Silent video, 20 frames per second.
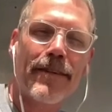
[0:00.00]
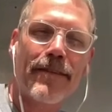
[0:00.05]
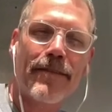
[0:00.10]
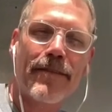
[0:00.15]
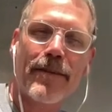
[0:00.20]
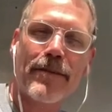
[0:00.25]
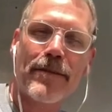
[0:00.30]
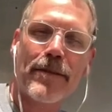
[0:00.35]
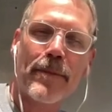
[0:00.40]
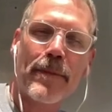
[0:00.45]

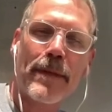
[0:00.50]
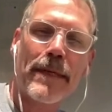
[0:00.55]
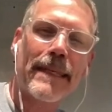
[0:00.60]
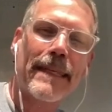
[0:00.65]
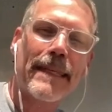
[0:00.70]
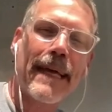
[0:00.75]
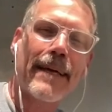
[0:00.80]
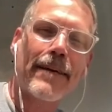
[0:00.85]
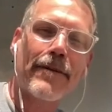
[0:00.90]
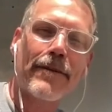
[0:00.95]
I was being
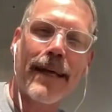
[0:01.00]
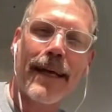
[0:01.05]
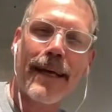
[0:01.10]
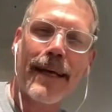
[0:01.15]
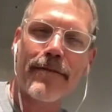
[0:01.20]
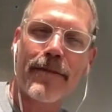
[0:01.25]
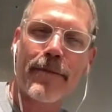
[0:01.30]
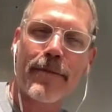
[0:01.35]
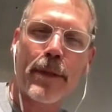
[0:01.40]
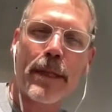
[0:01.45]
dangled out
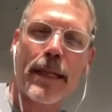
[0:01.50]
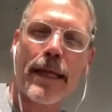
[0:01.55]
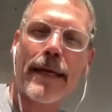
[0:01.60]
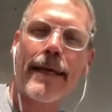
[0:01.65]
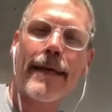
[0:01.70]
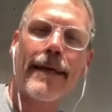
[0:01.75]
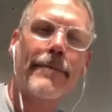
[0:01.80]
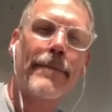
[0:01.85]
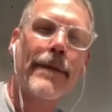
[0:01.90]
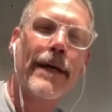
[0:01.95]
of a
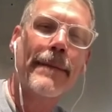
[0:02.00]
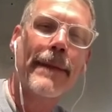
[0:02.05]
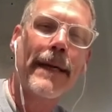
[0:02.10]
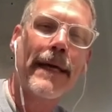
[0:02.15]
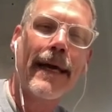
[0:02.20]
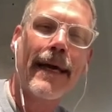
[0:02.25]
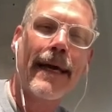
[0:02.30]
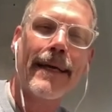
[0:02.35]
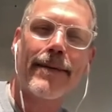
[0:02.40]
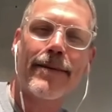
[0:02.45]
plane by my
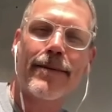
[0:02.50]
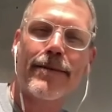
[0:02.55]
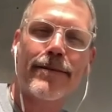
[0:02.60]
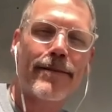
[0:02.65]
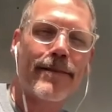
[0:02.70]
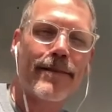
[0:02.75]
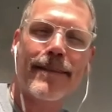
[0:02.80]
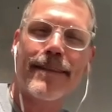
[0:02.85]
ankles.